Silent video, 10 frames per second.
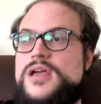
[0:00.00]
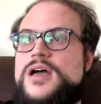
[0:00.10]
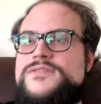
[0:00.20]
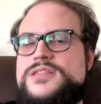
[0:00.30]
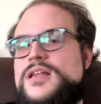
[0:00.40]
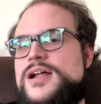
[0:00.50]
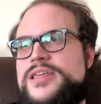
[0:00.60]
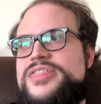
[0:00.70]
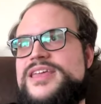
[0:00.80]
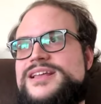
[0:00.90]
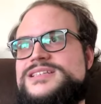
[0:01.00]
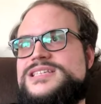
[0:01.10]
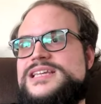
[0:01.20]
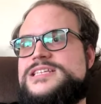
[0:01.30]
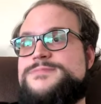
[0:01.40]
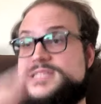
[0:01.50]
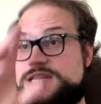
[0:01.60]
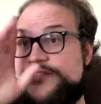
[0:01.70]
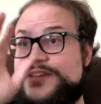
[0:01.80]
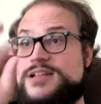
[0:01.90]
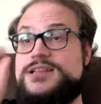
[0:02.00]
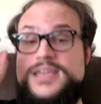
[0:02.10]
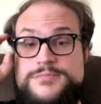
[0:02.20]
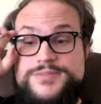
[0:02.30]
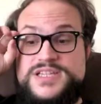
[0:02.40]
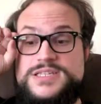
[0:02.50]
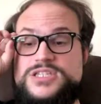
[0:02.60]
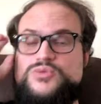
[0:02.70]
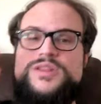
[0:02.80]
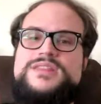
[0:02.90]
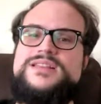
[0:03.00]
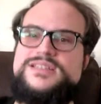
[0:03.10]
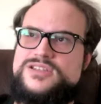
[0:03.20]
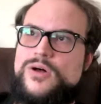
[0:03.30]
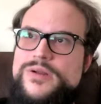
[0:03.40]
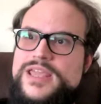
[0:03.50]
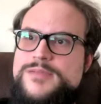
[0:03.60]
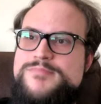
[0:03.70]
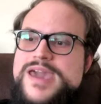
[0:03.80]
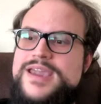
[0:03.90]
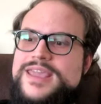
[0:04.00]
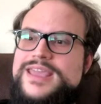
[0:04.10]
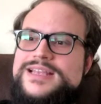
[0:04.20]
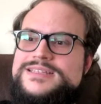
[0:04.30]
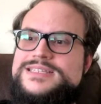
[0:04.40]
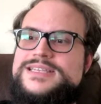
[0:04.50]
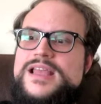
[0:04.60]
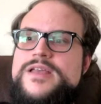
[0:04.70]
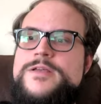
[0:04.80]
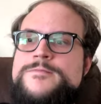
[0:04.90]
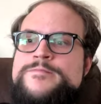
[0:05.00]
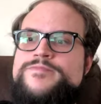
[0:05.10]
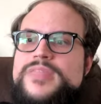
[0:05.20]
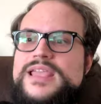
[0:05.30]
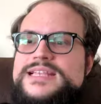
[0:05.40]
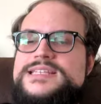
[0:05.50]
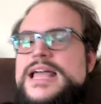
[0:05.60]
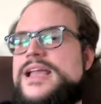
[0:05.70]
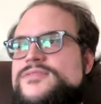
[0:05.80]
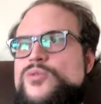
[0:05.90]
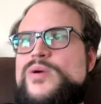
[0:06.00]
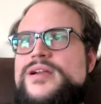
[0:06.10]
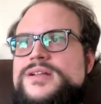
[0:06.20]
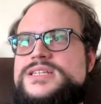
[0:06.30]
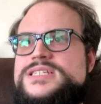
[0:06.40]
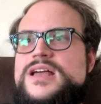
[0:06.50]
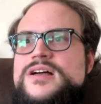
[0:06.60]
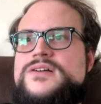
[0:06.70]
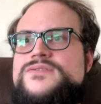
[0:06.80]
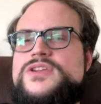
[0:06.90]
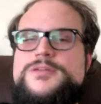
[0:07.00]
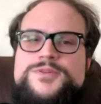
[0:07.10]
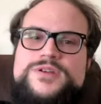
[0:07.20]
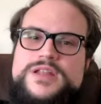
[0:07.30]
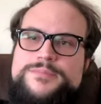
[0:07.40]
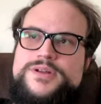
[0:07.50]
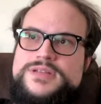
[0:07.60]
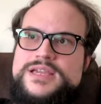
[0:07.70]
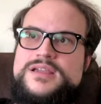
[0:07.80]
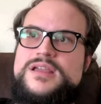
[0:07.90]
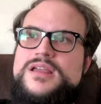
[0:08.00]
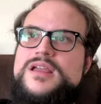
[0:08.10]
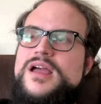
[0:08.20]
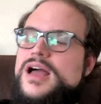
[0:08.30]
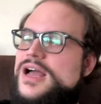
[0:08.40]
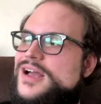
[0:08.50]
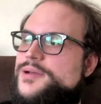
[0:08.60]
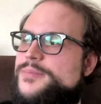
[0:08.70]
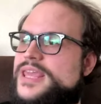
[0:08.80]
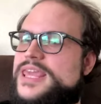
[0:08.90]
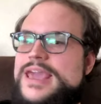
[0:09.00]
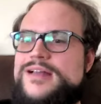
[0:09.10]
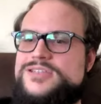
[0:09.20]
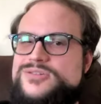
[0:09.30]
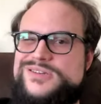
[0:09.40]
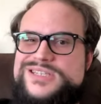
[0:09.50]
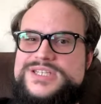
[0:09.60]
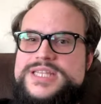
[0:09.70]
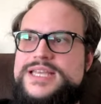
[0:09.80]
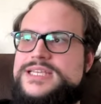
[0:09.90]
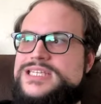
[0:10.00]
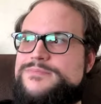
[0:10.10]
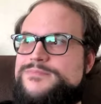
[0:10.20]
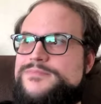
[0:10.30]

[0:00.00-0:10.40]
of a lot of things. Like specifically in business, one thing that's holding him back is his lack of awareness of community building. Um, he outsources this,